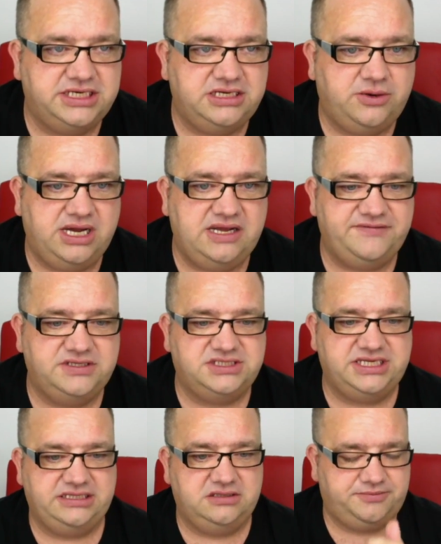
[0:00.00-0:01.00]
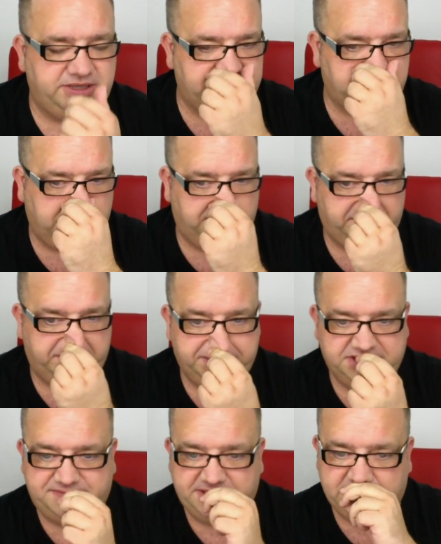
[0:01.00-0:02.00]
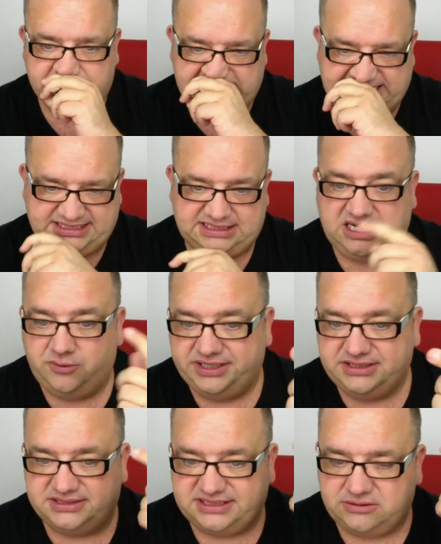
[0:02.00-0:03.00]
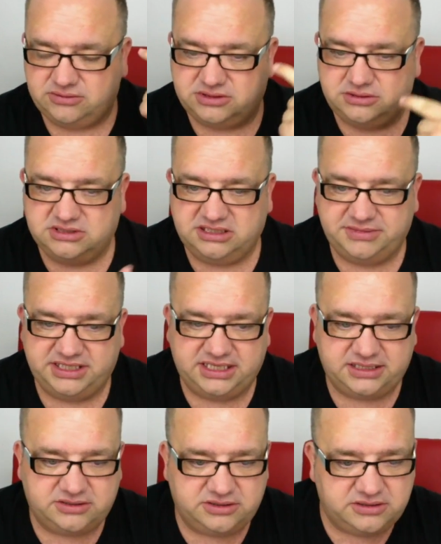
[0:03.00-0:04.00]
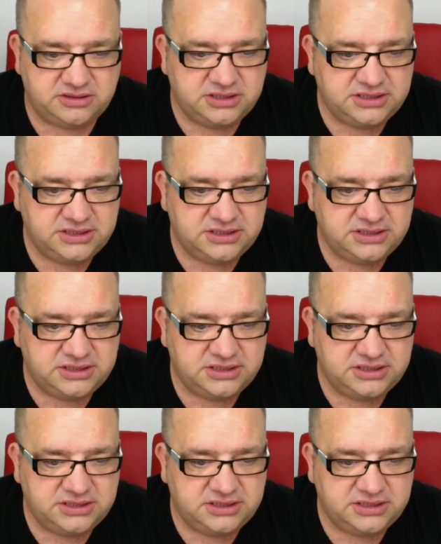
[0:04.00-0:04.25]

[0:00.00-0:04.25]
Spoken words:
Now, I haven't seen the press conference because, like I say, I went to town to go and get my hair cut.